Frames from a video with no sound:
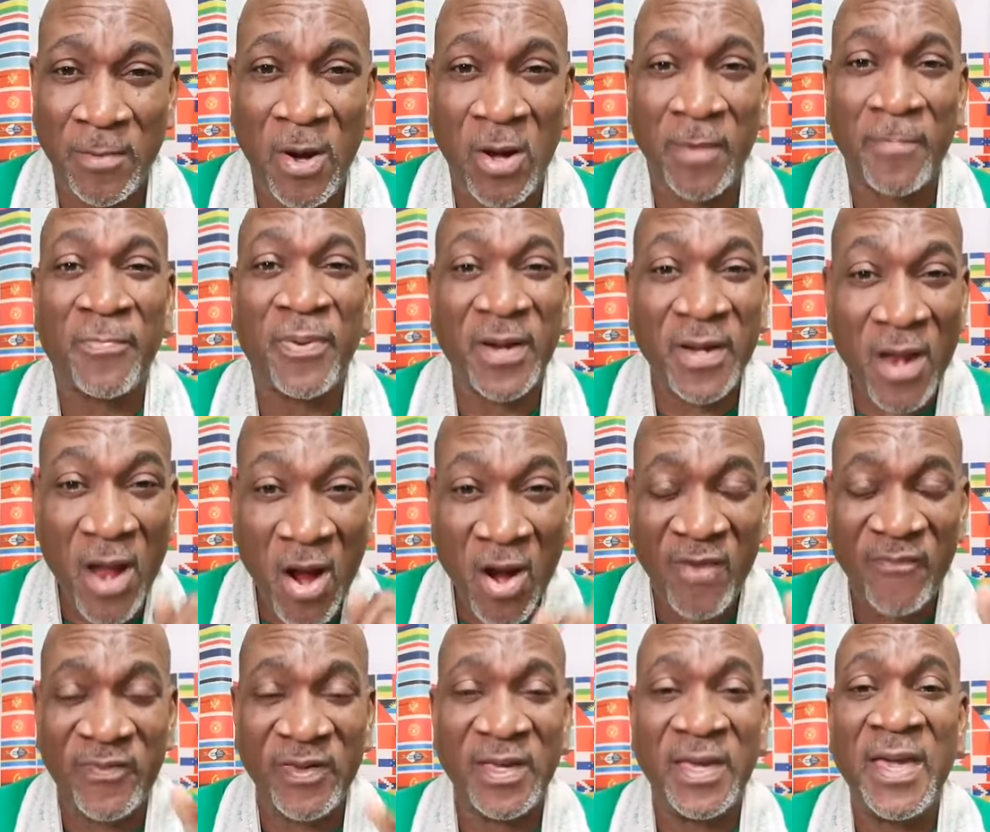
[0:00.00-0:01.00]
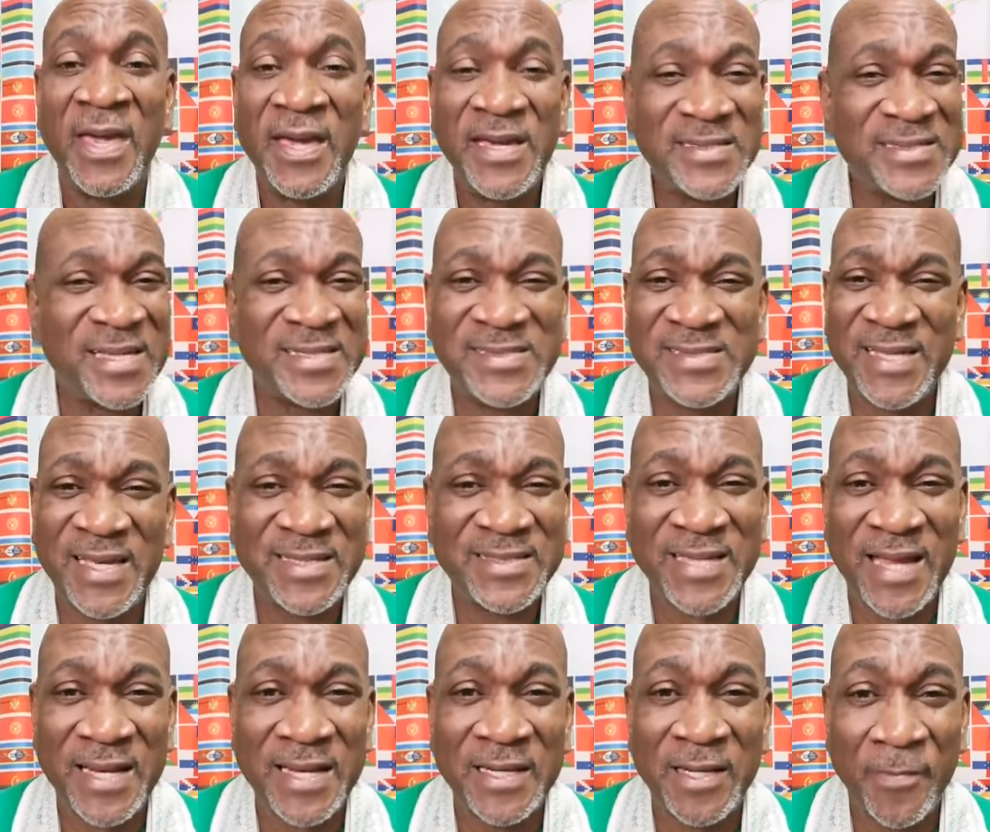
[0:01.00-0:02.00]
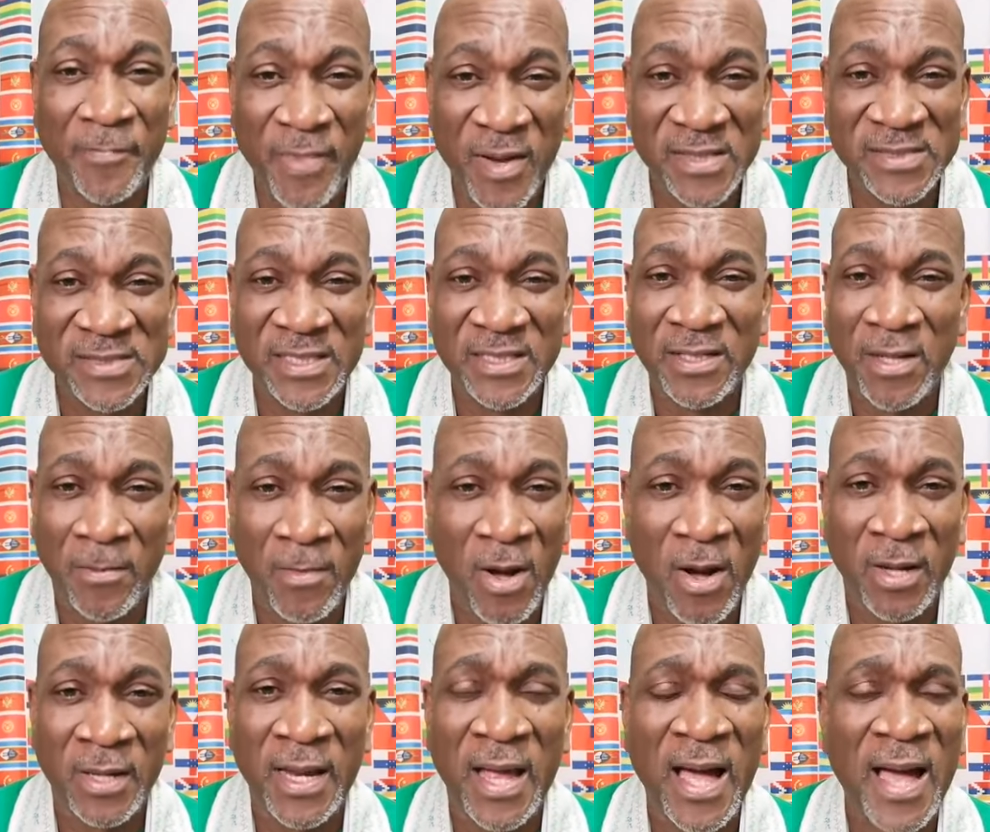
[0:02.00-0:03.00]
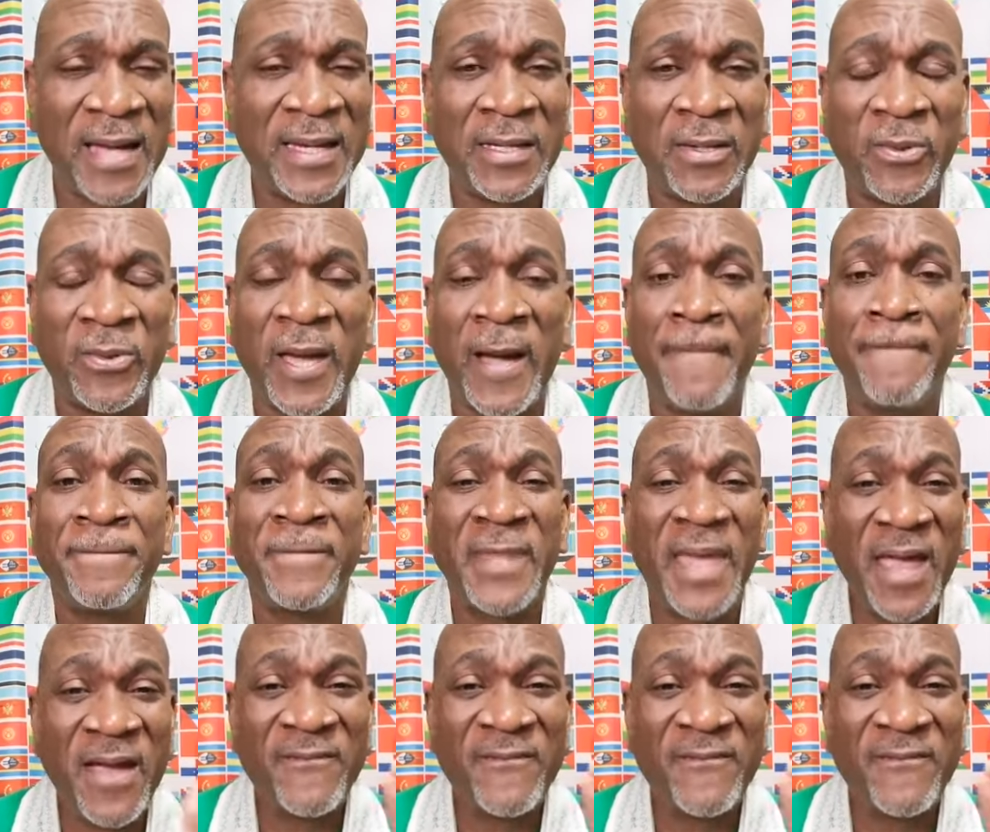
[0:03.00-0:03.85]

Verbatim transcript: Come on. Pornography is a satanic deposit. Come on. Hallelujah.